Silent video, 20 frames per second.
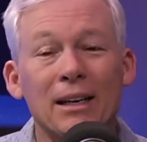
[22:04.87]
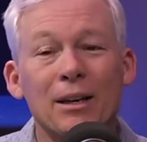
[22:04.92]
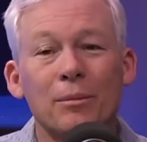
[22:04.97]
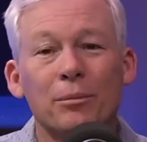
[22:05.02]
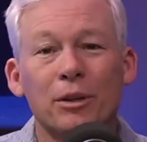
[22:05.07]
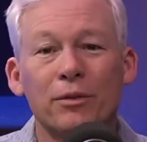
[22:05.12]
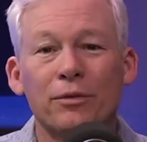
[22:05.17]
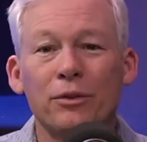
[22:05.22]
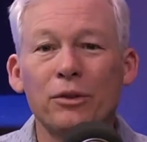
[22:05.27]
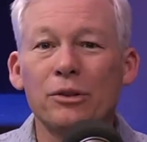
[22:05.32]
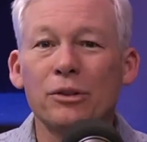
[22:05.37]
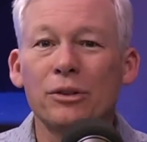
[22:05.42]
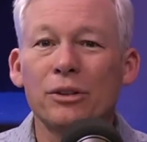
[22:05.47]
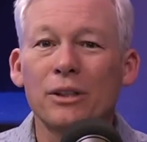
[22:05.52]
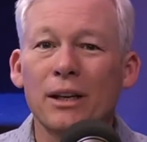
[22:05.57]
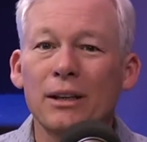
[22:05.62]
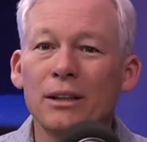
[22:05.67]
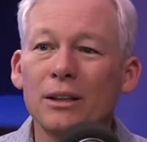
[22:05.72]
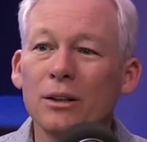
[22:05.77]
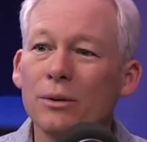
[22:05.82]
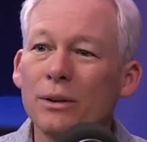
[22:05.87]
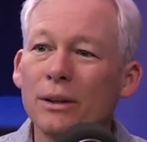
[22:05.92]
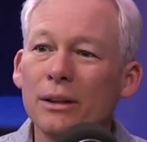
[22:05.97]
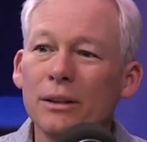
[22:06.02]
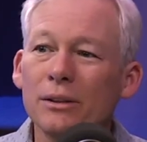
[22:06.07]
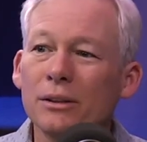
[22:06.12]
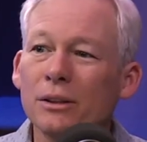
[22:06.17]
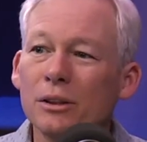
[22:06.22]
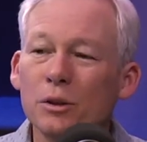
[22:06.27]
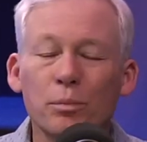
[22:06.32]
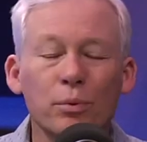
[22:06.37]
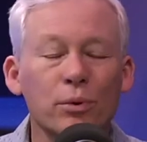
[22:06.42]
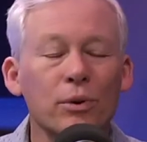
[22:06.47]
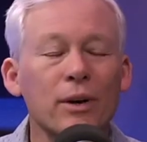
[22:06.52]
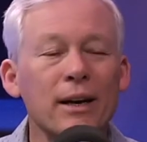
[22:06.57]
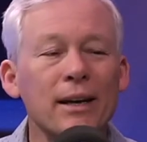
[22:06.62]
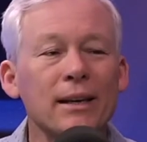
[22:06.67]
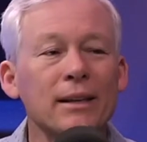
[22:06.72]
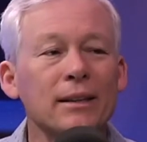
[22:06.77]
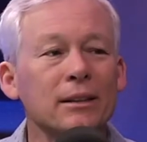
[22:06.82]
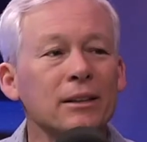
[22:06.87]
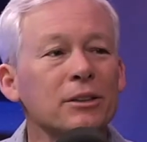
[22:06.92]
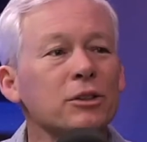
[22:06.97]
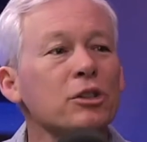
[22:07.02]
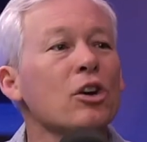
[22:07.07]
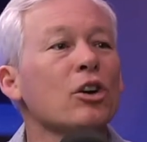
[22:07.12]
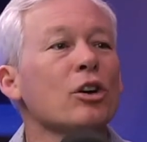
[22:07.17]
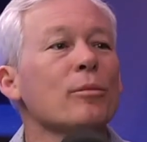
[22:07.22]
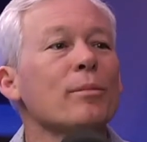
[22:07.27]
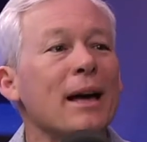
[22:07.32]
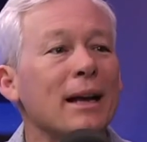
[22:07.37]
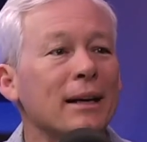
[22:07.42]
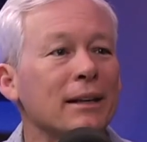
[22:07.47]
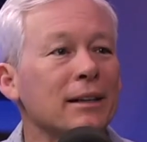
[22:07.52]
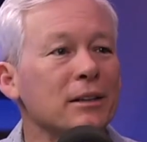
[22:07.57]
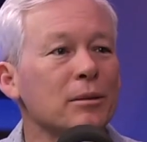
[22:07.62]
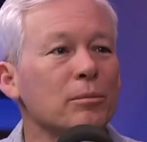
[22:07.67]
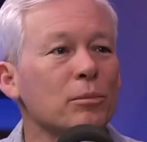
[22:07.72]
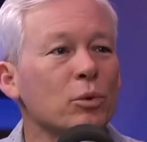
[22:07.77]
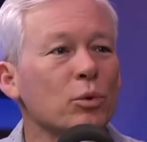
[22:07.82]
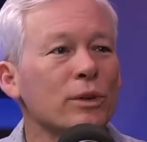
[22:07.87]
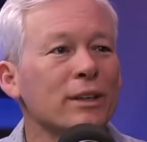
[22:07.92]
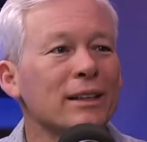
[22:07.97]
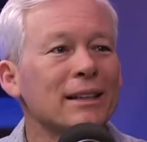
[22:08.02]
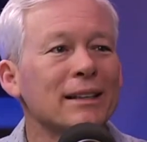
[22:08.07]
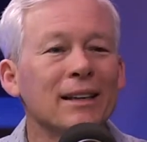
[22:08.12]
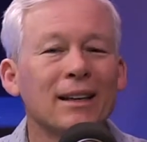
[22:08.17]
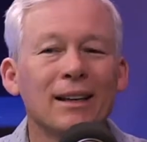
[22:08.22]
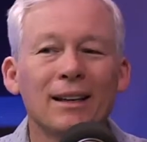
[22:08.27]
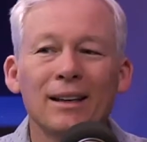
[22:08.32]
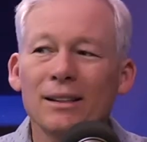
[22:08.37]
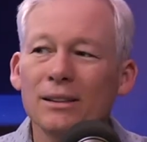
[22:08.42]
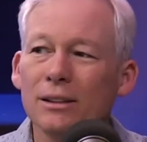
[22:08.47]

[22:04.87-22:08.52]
But if you just say, you yeah. know what, let's just pray and let's talk yeah. about it in the morning, yeah.